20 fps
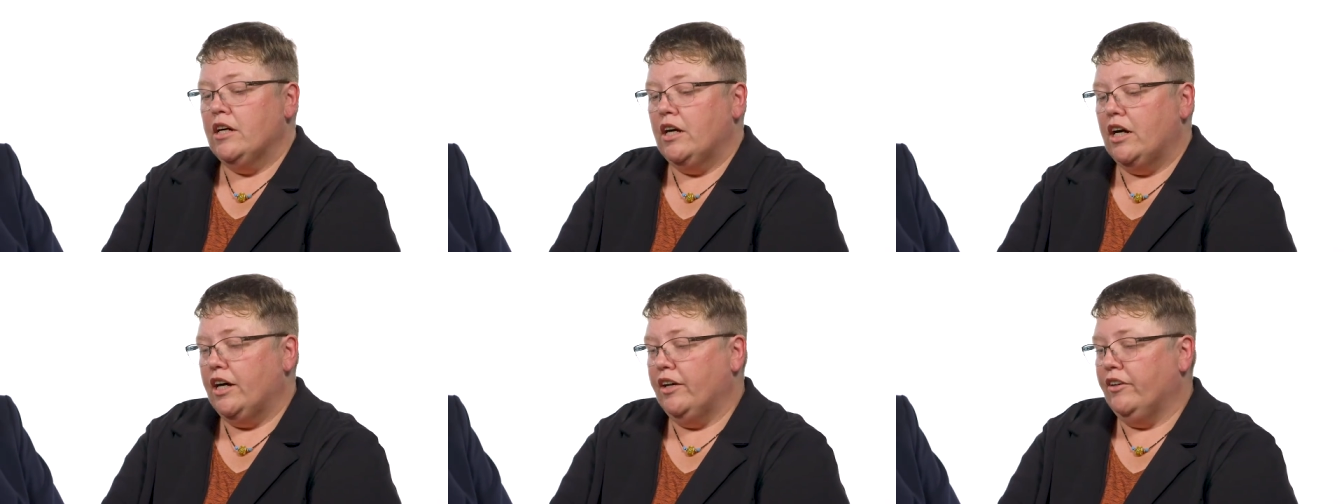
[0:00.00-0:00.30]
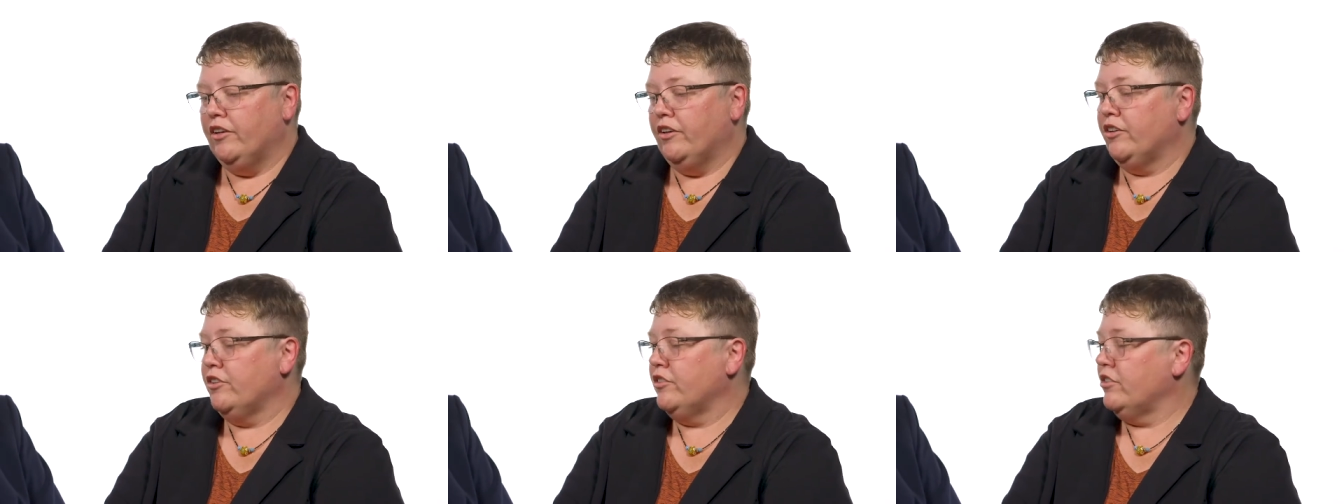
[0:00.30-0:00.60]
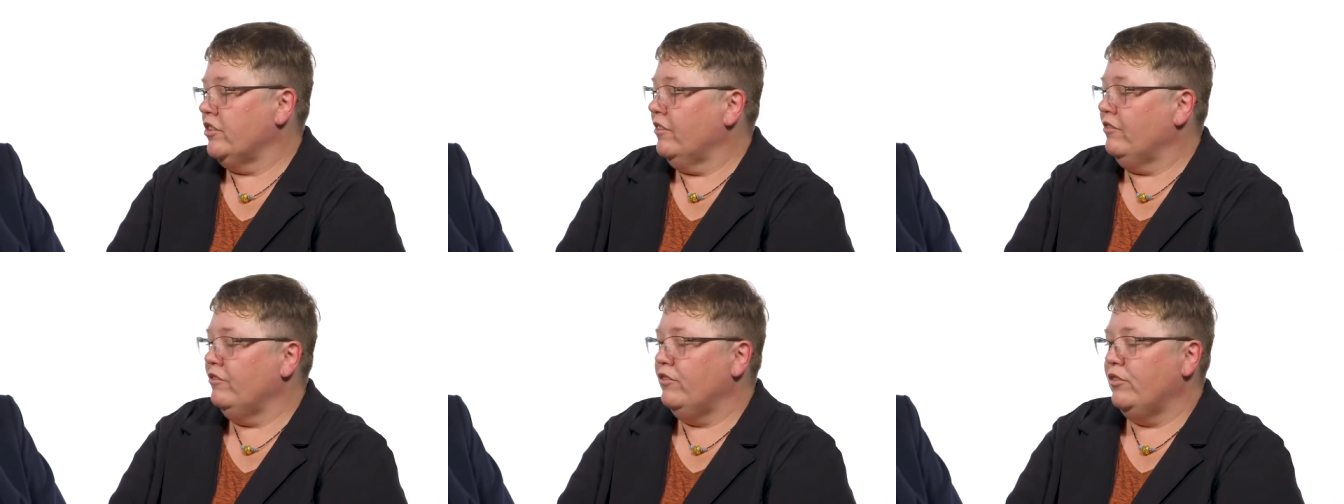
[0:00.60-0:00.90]
There are
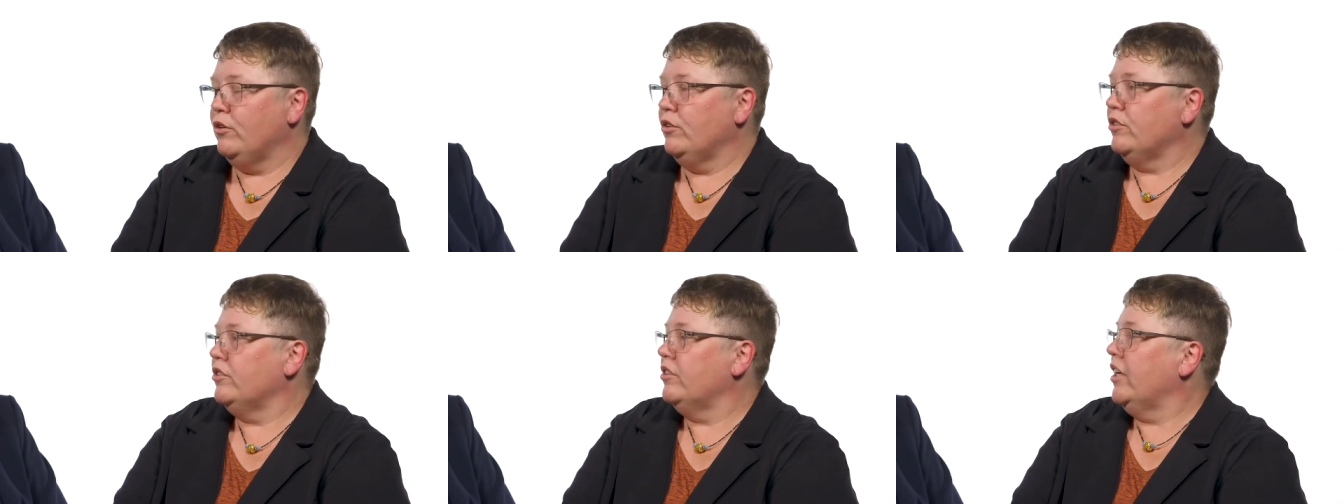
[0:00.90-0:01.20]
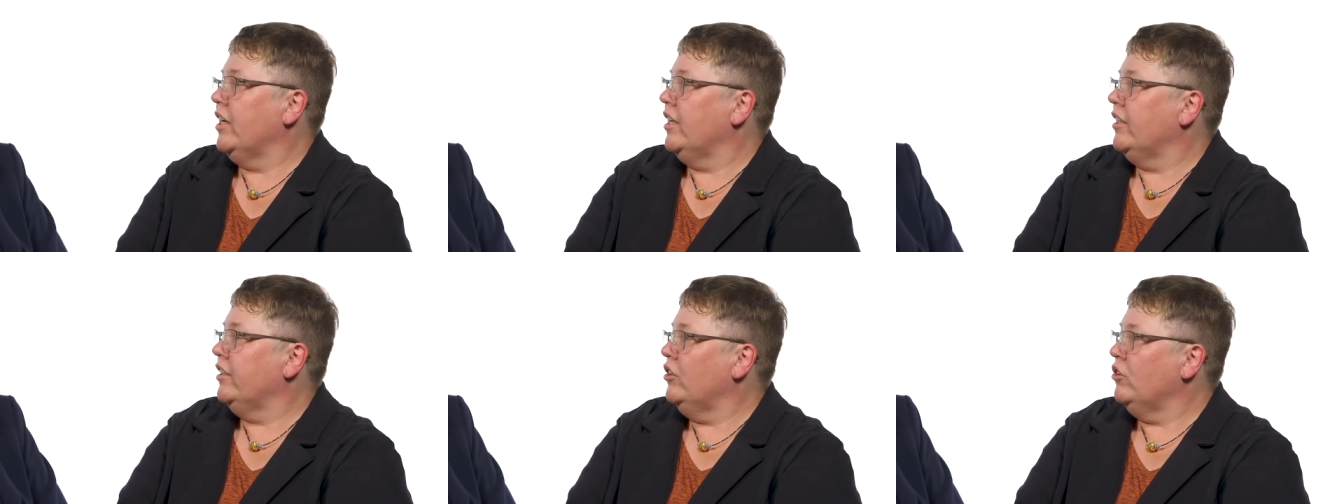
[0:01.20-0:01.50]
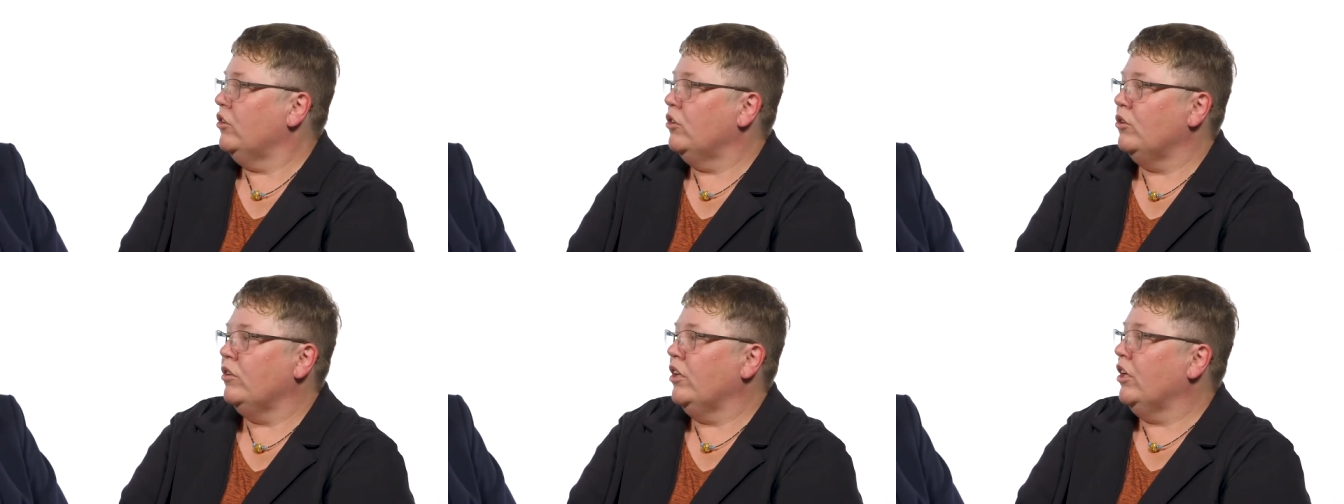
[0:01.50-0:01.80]
some folks that,
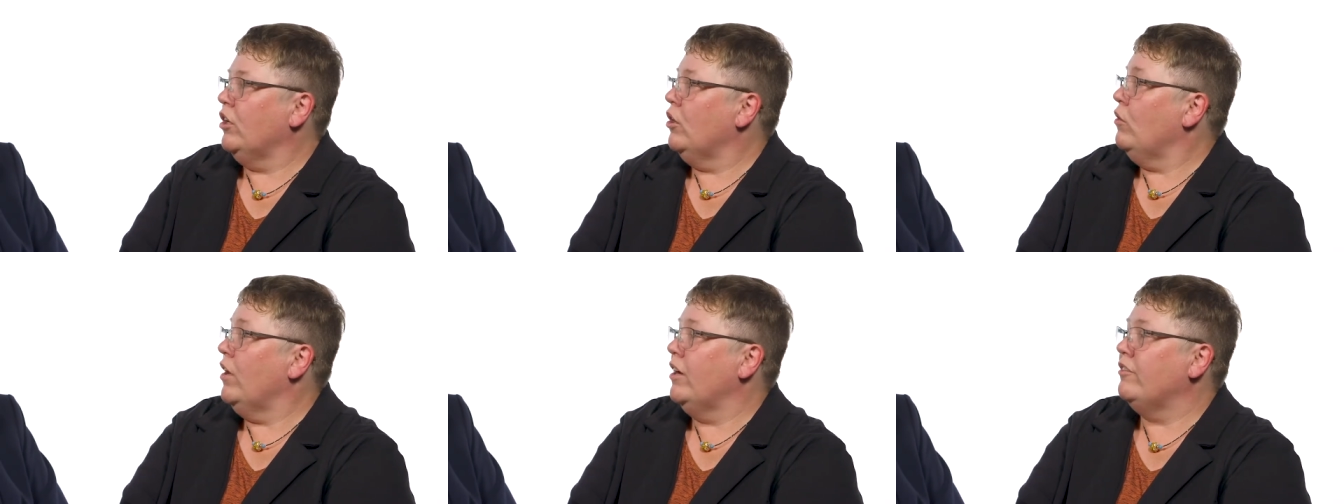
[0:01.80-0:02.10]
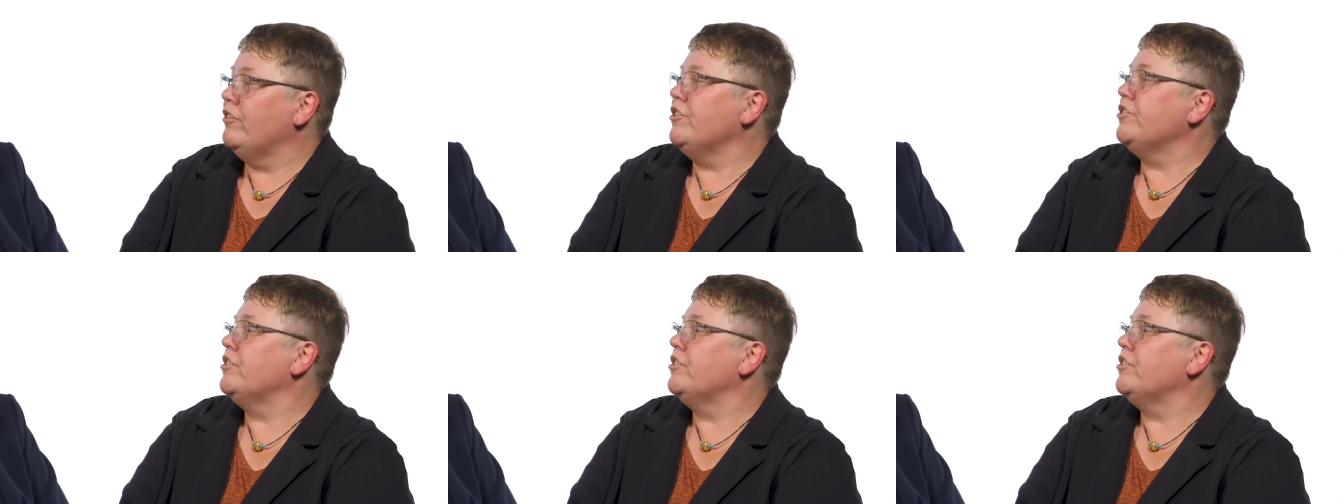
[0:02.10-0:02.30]
you know, they go every